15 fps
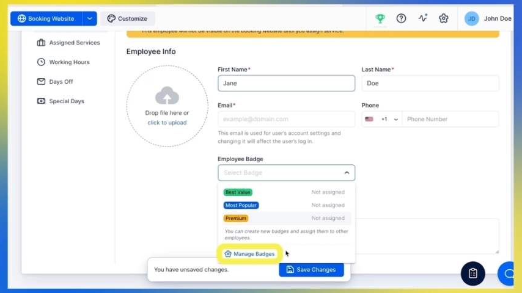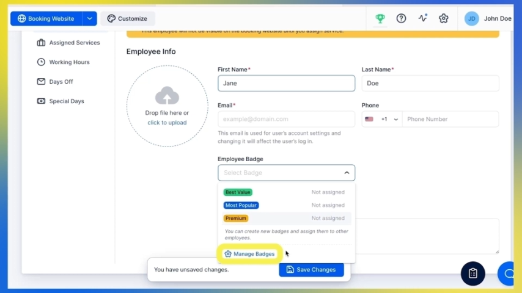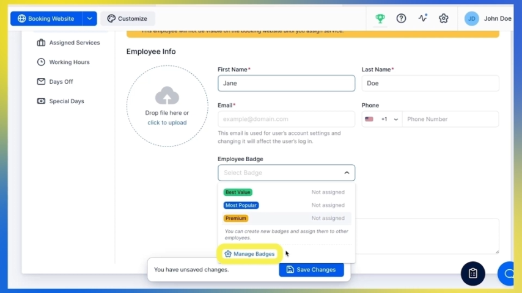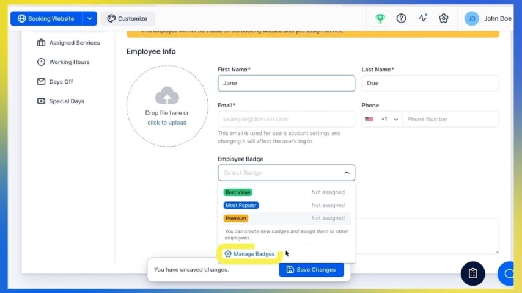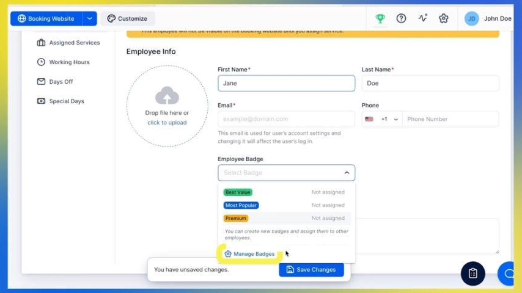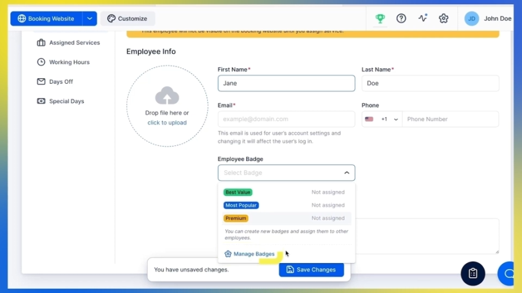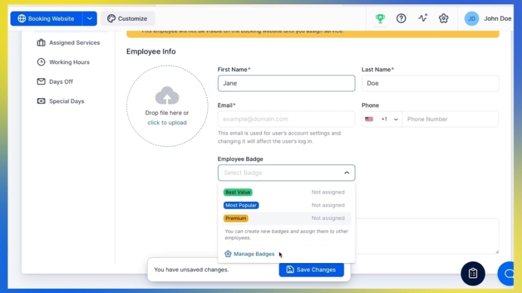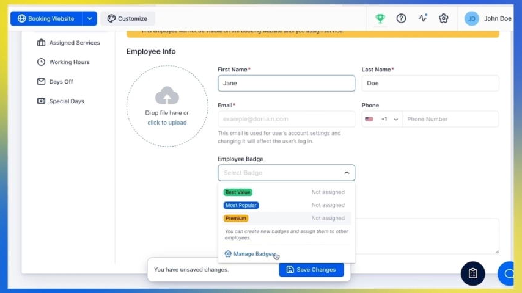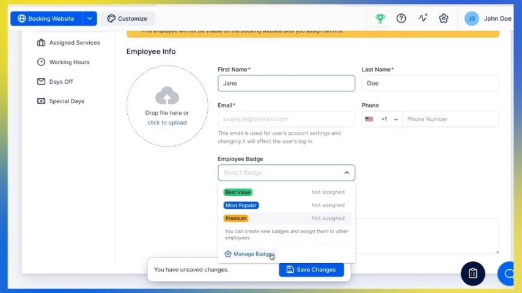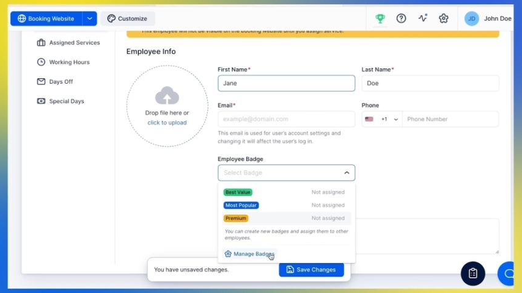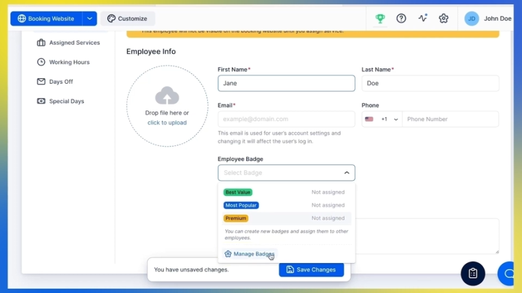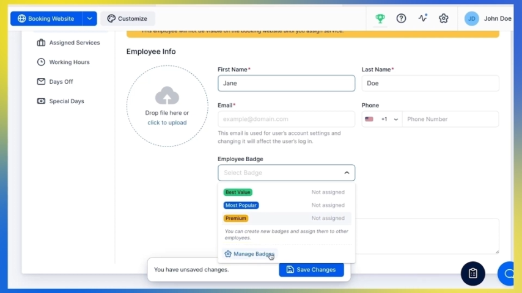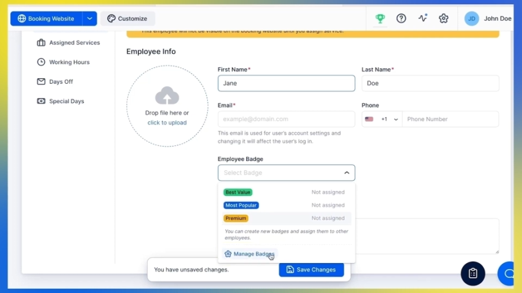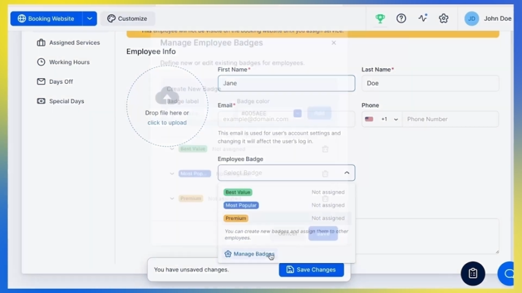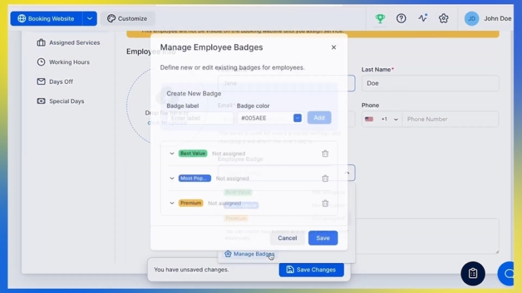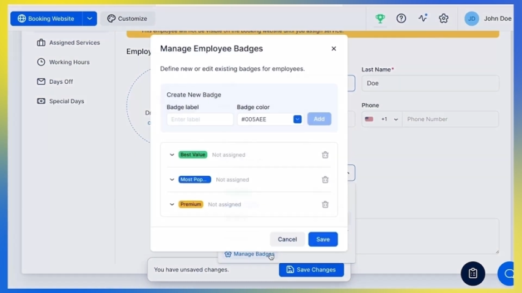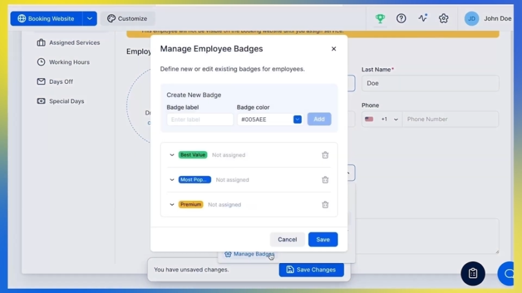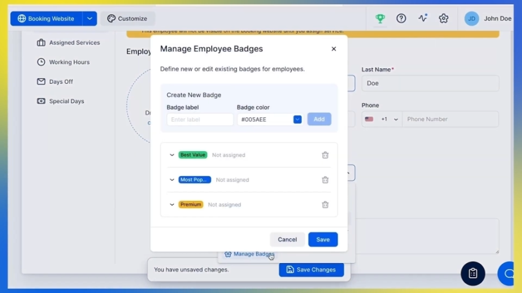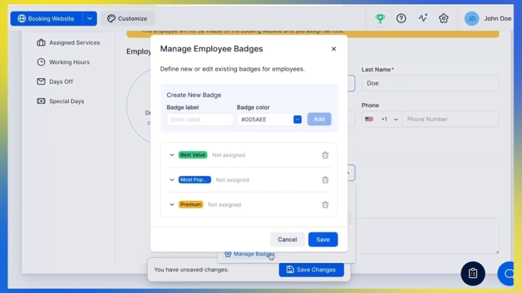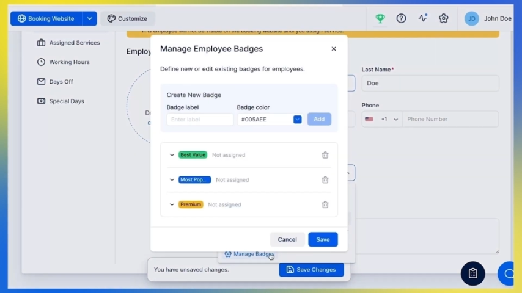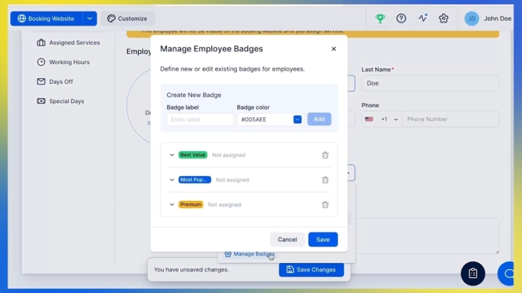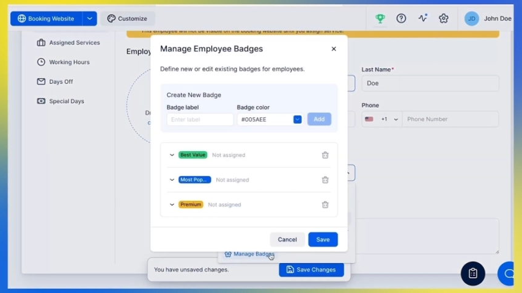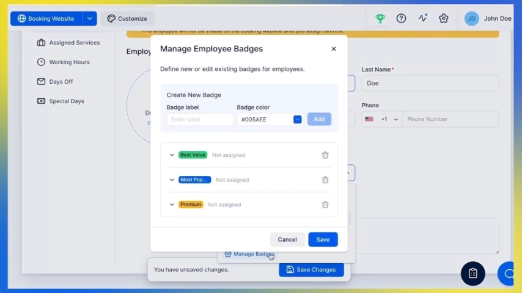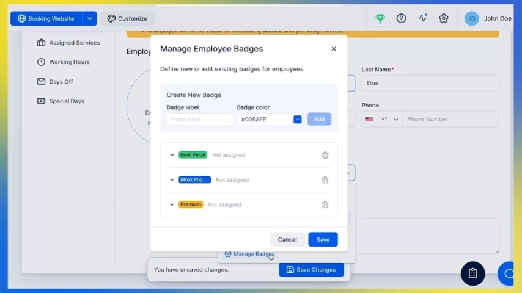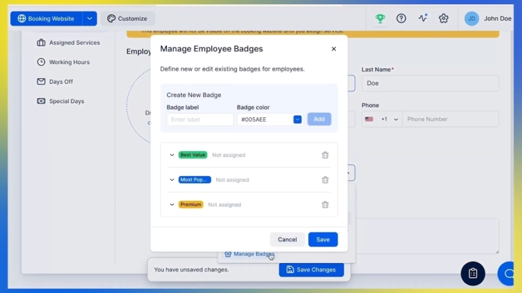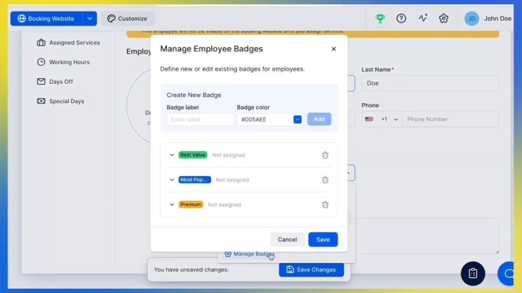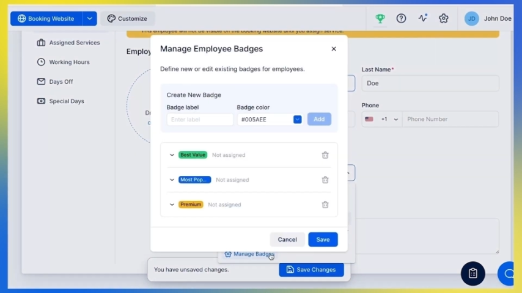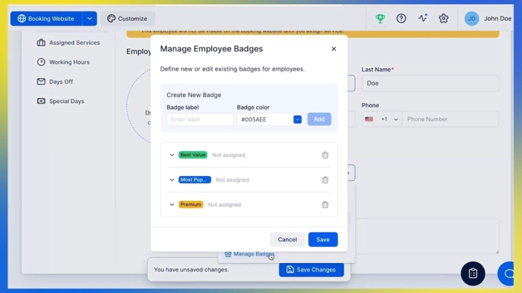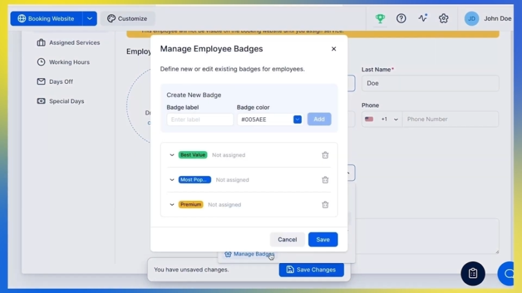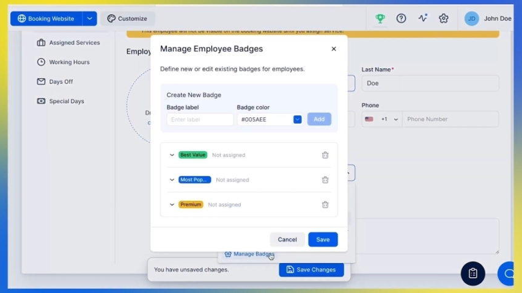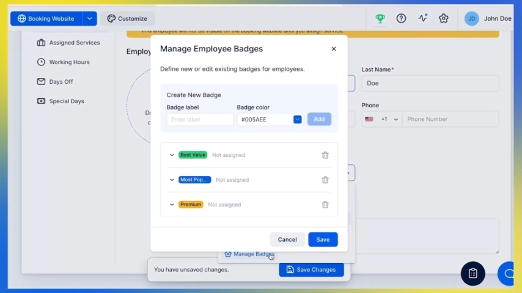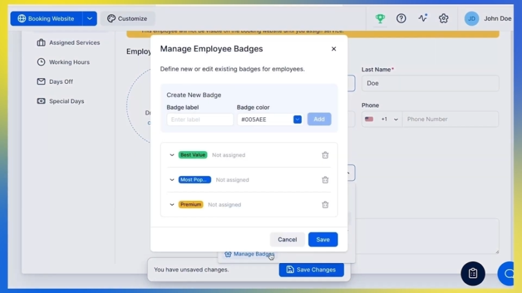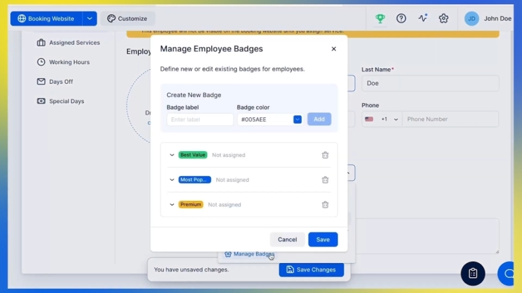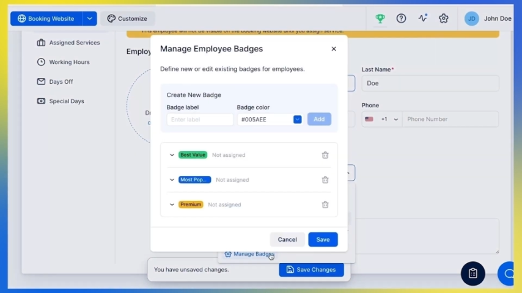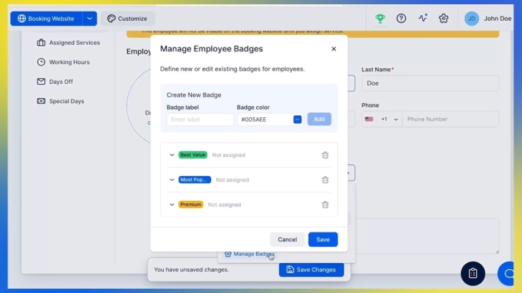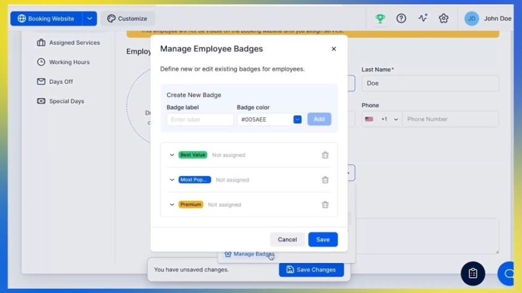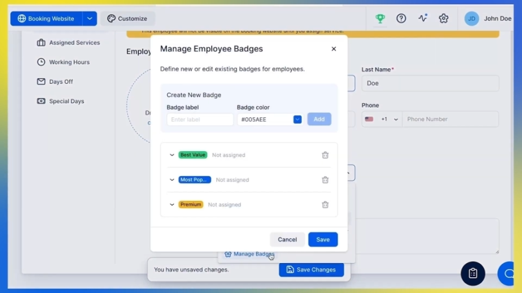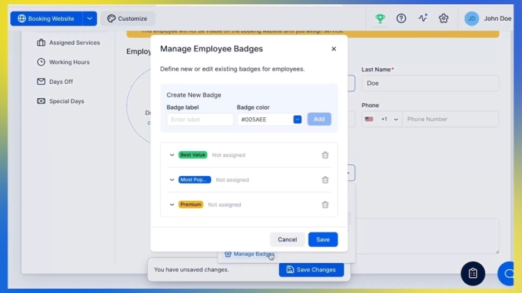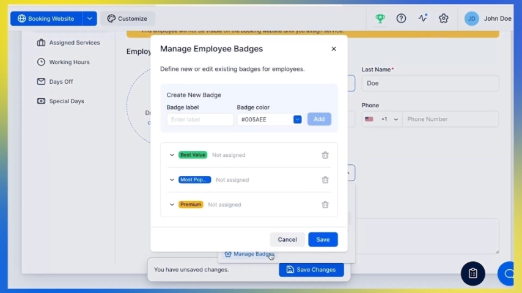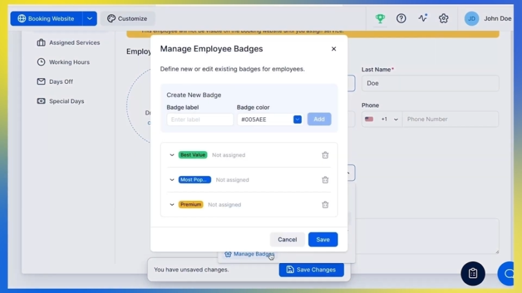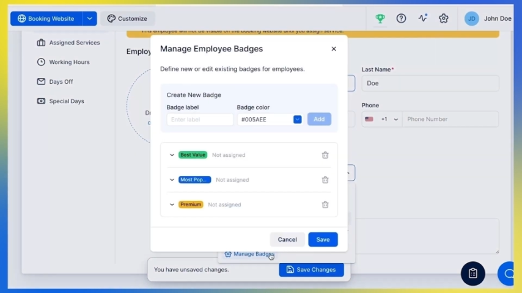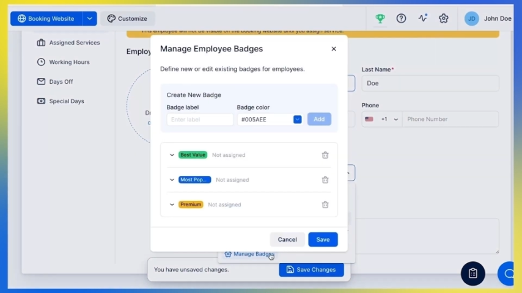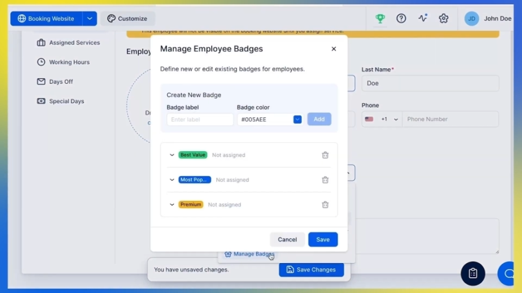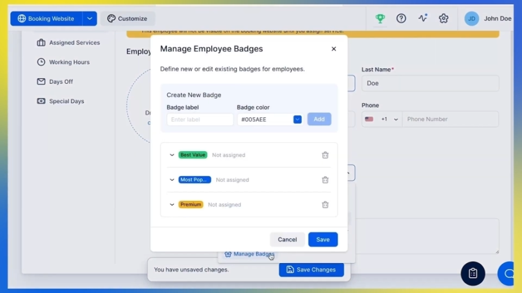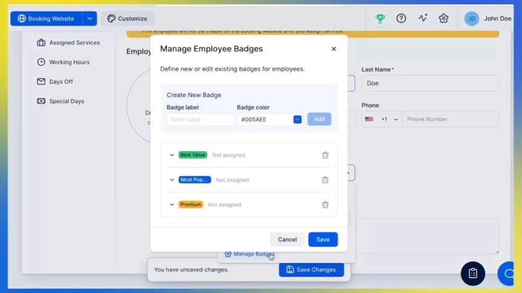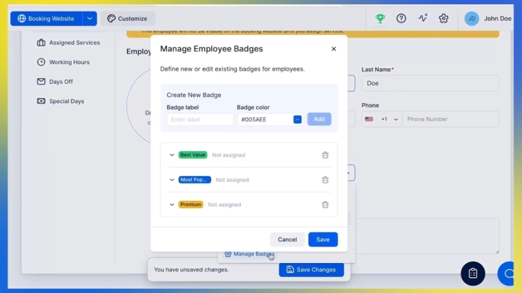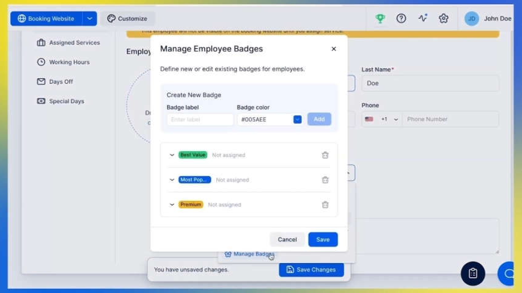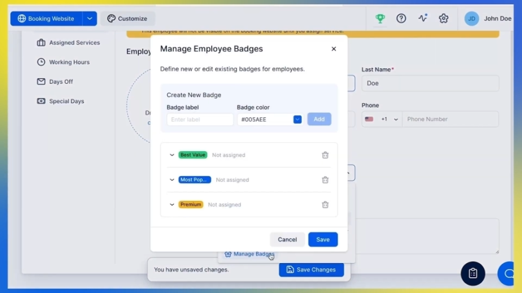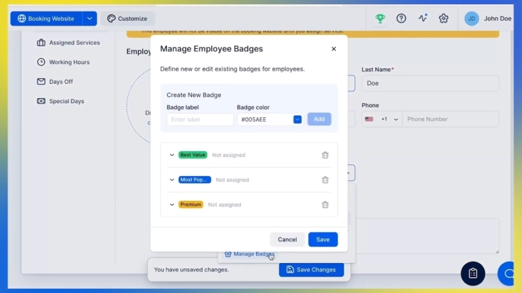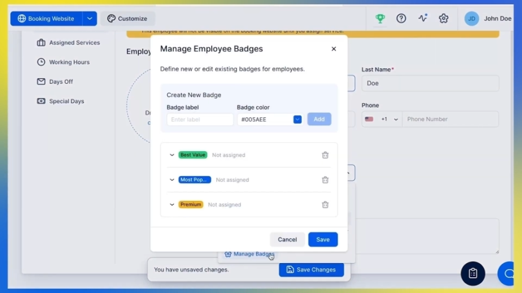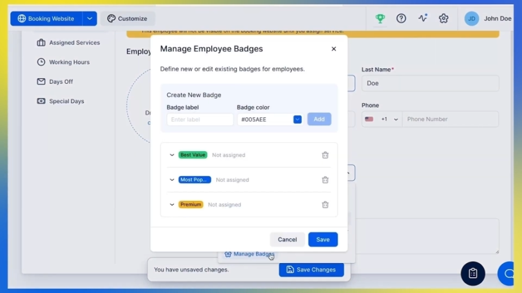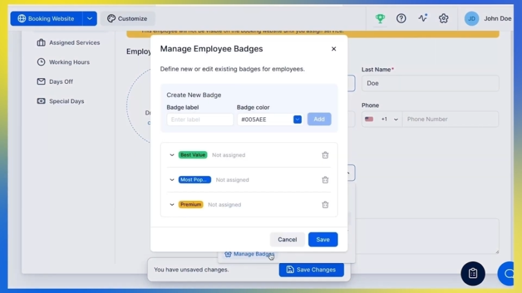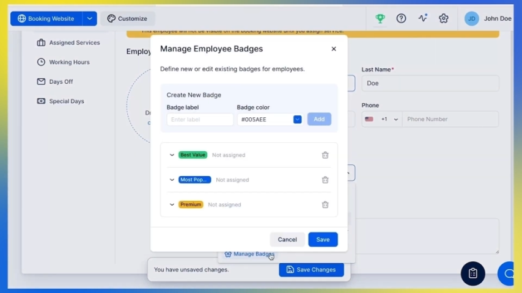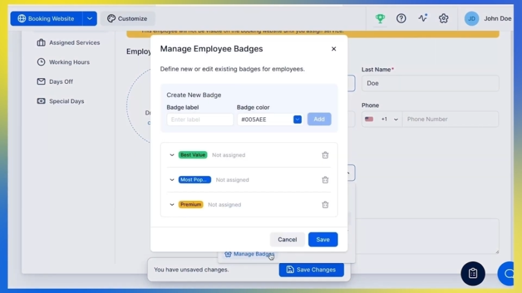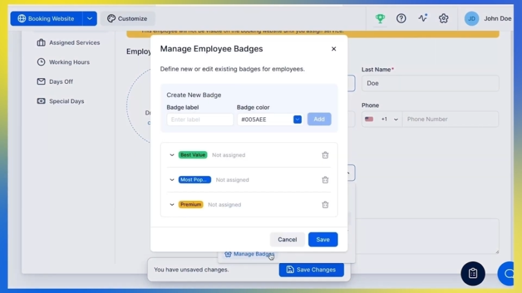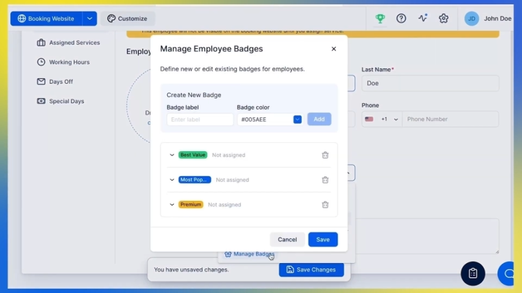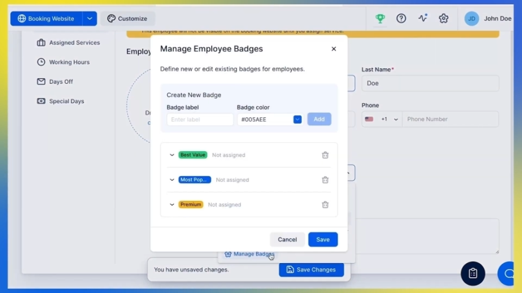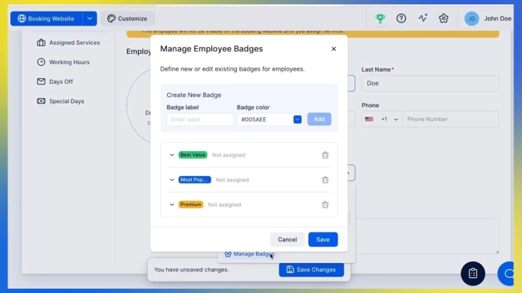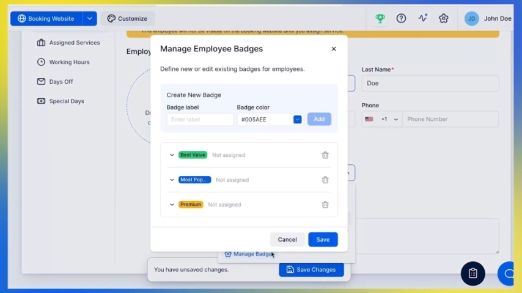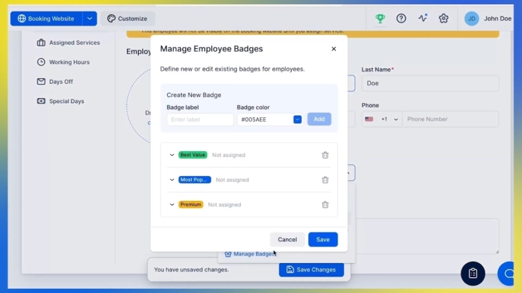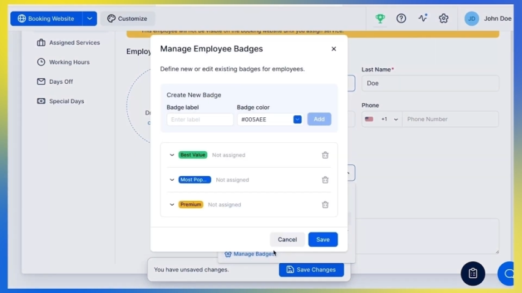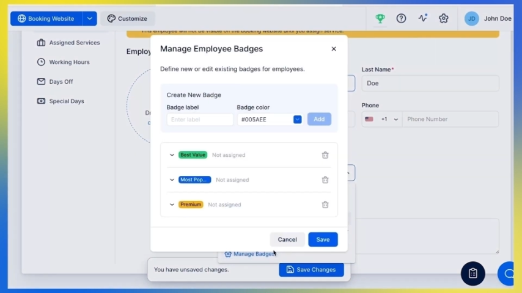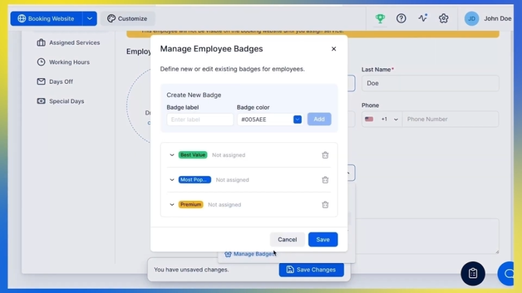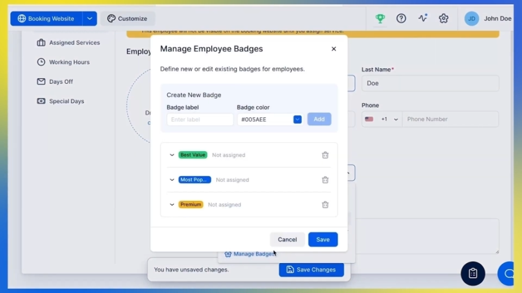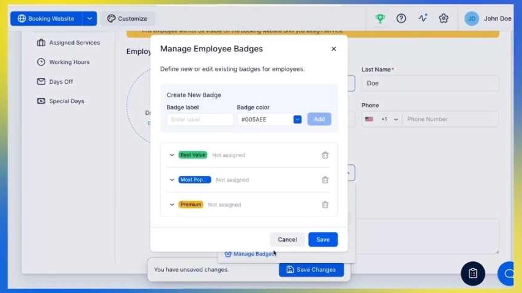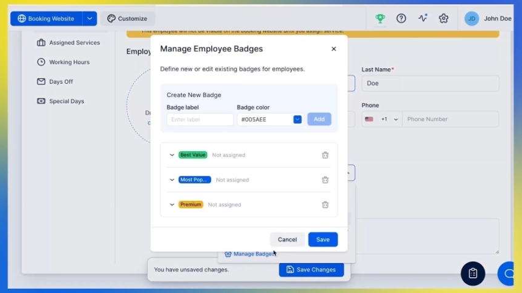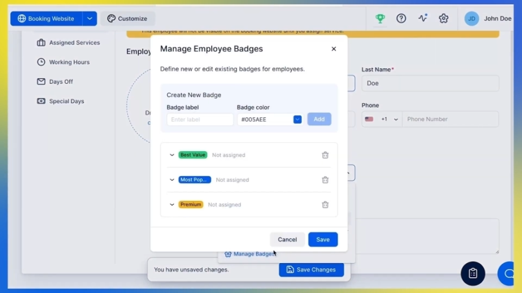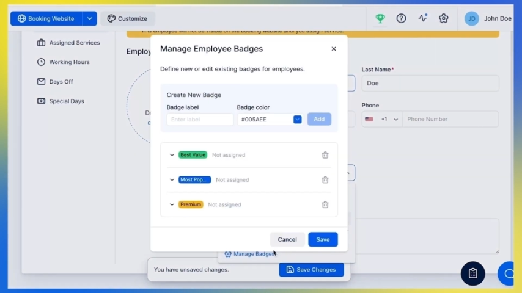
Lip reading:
No face is visible, so there are no lips to read.